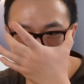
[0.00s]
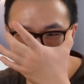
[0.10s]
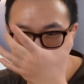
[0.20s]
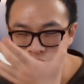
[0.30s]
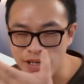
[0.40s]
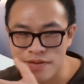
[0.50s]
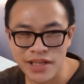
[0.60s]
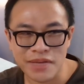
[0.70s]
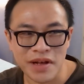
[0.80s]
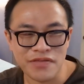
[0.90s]
pretty much
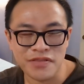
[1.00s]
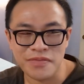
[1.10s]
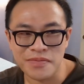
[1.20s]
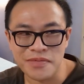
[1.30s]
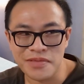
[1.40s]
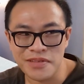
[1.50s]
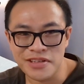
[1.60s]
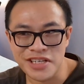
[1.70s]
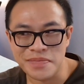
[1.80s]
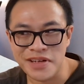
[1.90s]
everything I bought from
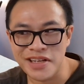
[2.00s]
cheap